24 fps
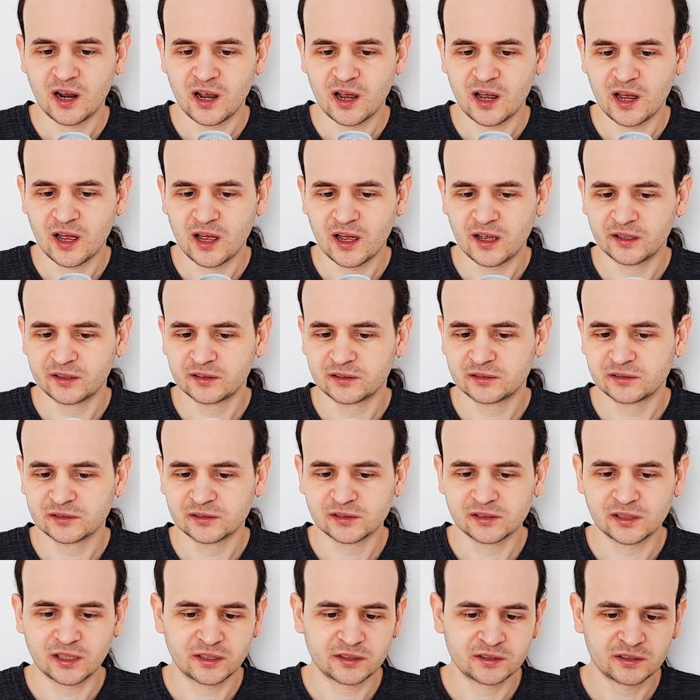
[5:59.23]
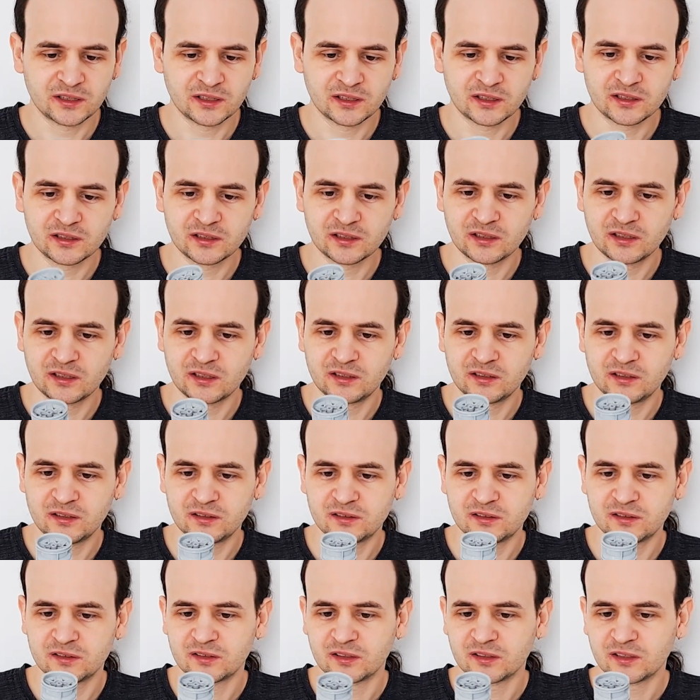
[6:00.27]
and uh, I think uh,
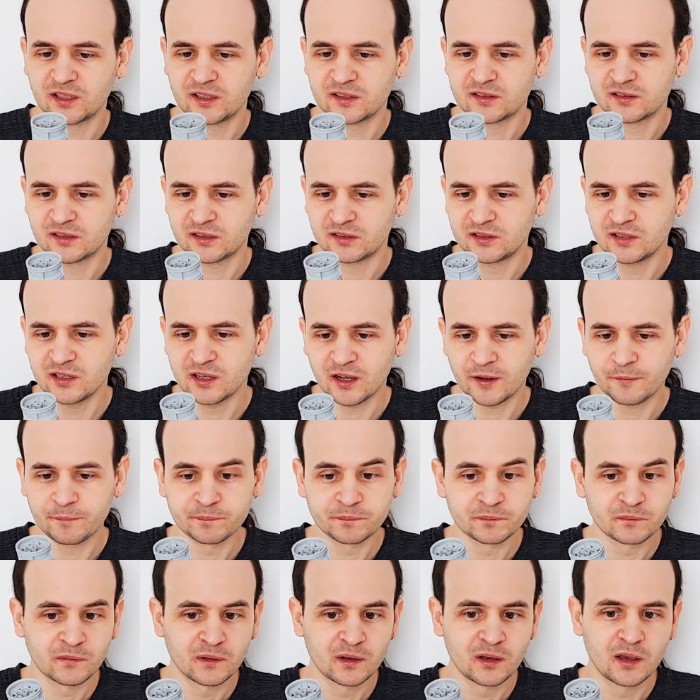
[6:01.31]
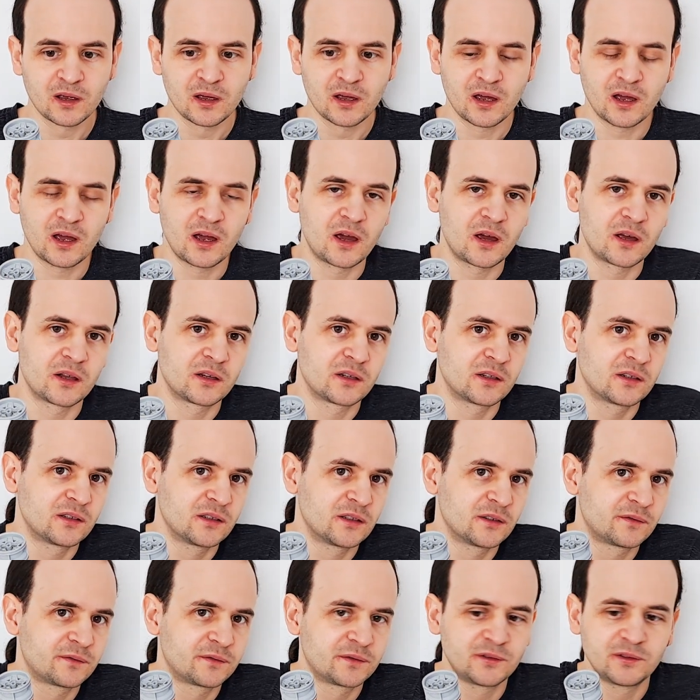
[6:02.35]
it is a nice idea. And
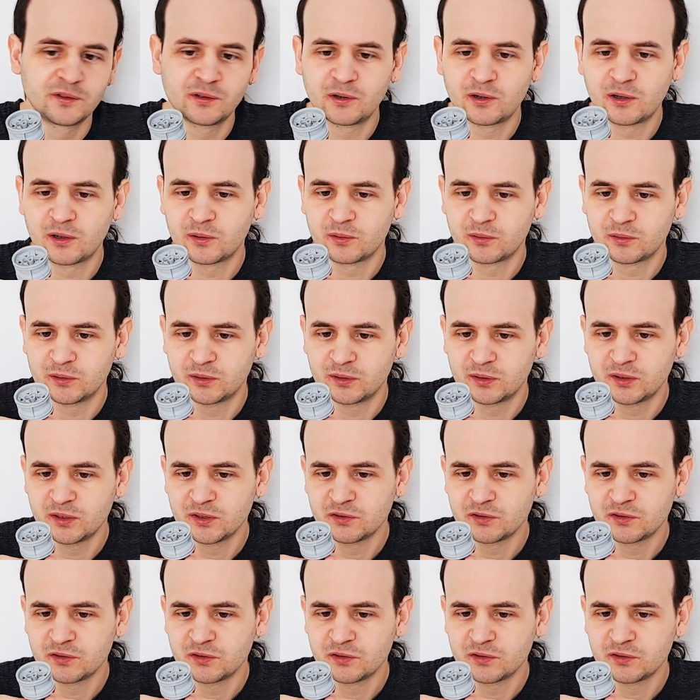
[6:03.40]
if you're uh,